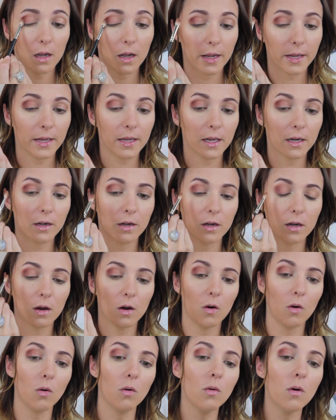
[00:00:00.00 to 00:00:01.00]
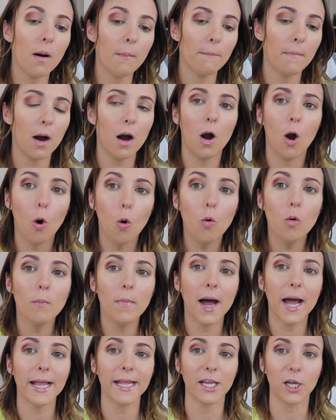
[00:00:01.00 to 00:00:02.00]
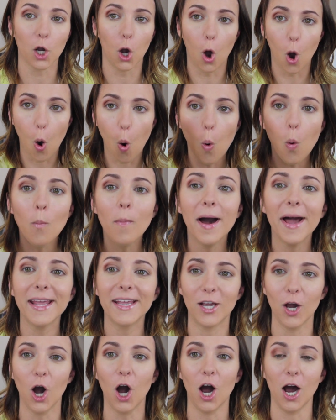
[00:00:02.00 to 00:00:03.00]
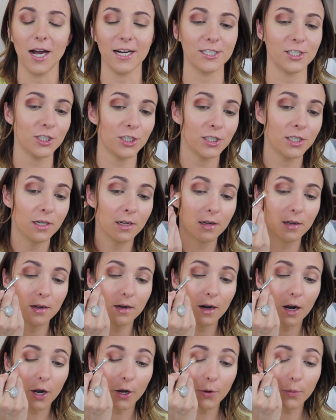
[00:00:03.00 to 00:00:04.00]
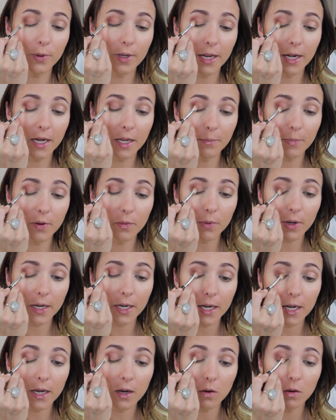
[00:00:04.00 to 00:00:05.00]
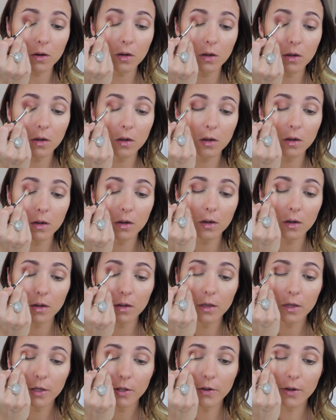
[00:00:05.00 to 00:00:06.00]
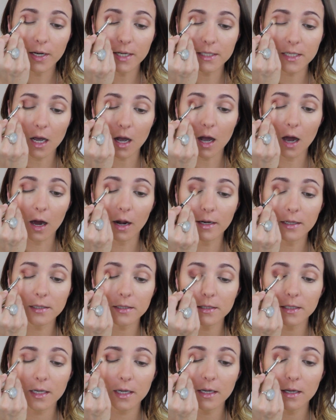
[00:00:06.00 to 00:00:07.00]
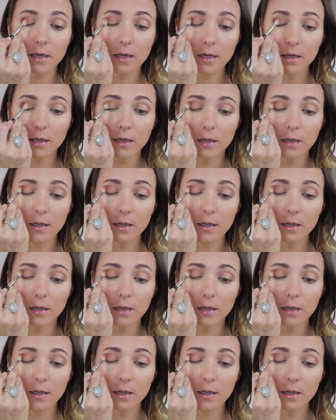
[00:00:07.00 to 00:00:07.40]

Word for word: I can, oh, oh my, oh my gosh. Are you kidding me right now? You guys, honestly,